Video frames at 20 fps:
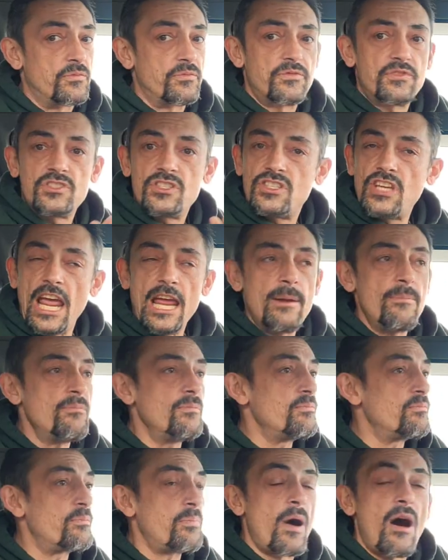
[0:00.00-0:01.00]

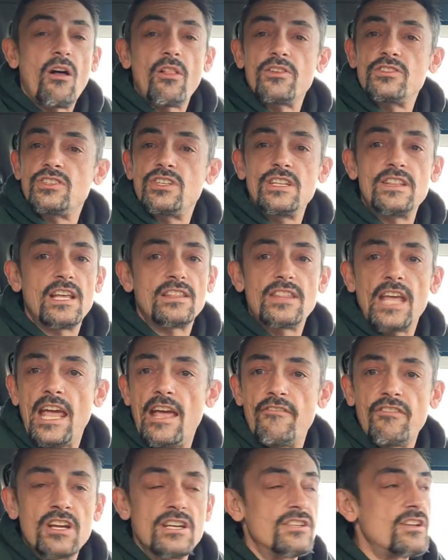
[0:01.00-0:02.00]
Same policy that they
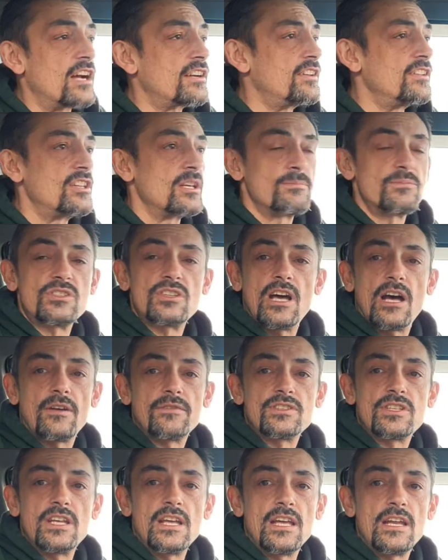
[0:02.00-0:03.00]
have conducted
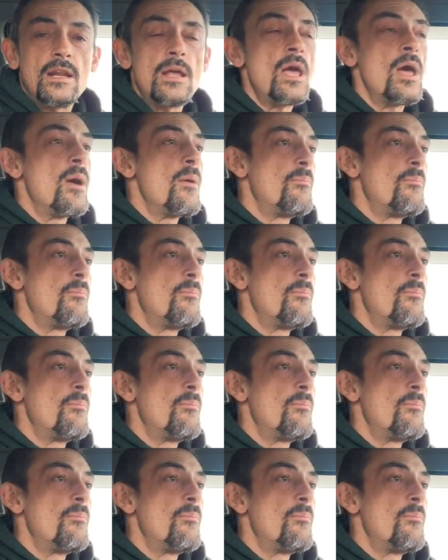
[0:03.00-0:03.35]
themselves in,